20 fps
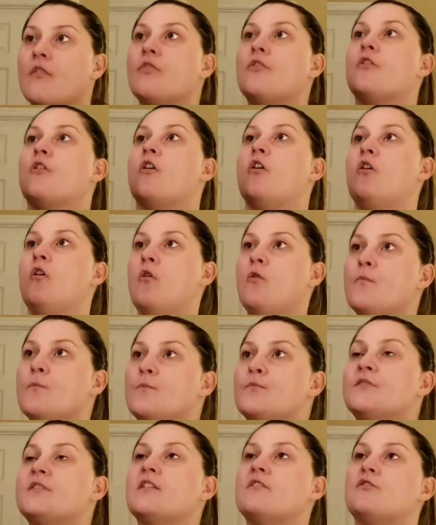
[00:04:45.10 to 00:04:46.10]
their
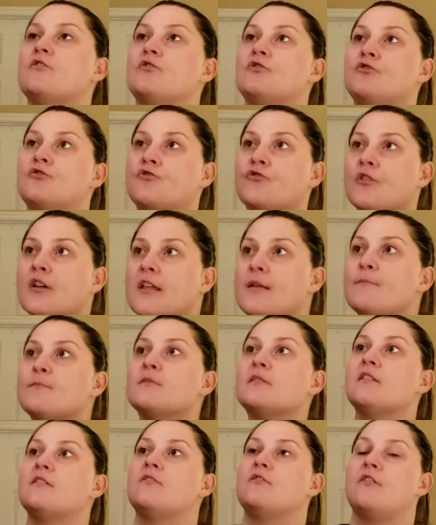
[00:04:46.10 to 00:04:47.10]
hopes and their
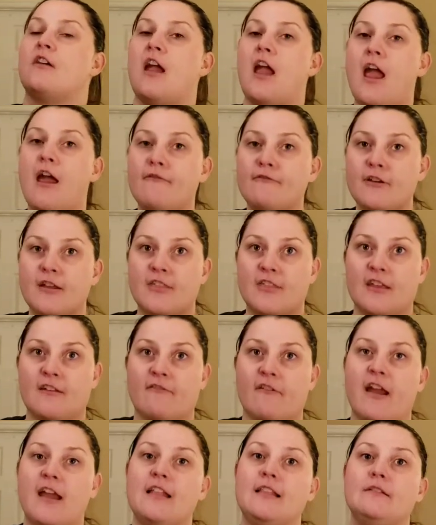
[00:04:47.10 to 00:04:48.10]
dreams and their everything,
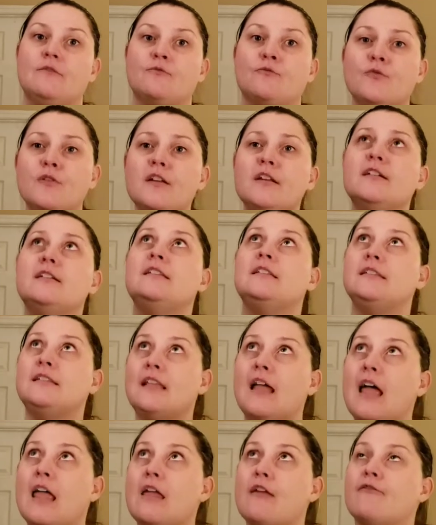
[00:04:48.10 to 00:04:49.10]
right? Real
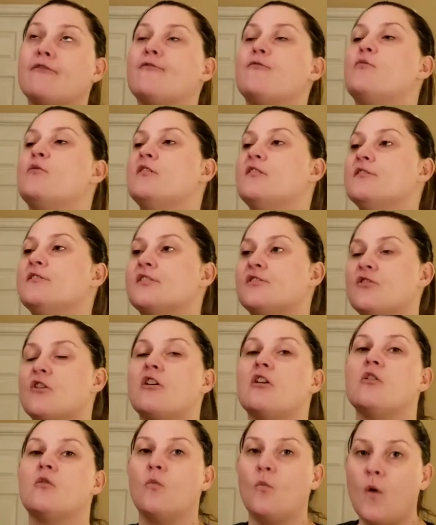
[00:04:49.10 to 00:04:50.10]
life will
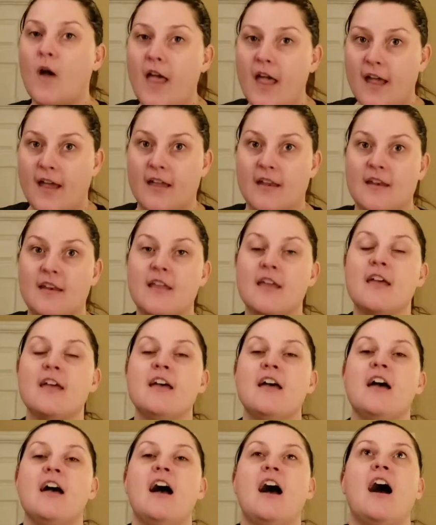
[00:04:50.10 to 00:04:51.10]
start when
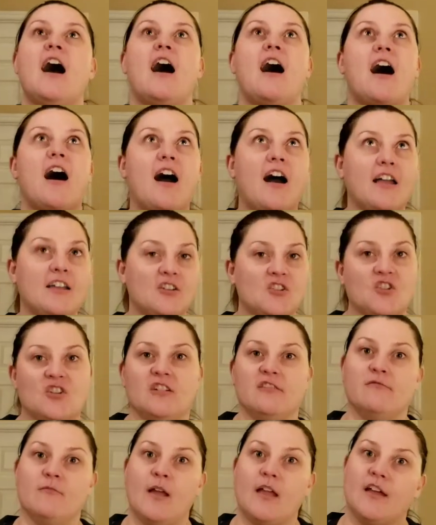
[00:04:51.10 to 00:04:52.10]
I
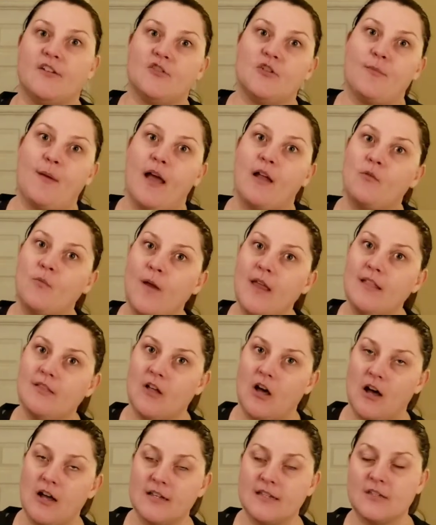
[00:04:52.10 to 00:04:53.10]
achieve my 100-pound weight
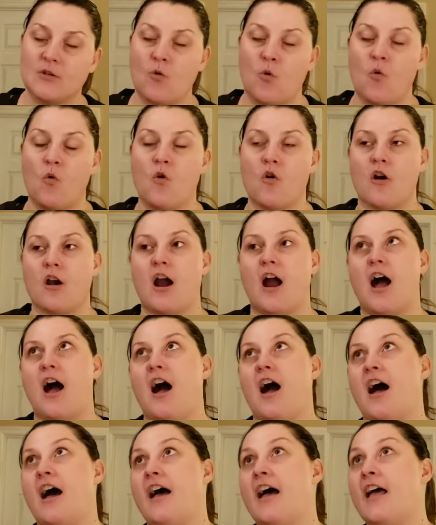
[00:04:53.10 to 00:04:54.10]
loss, or
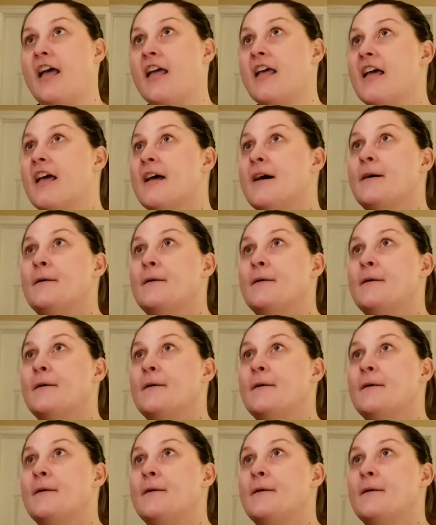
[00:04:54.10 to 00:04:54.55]
I,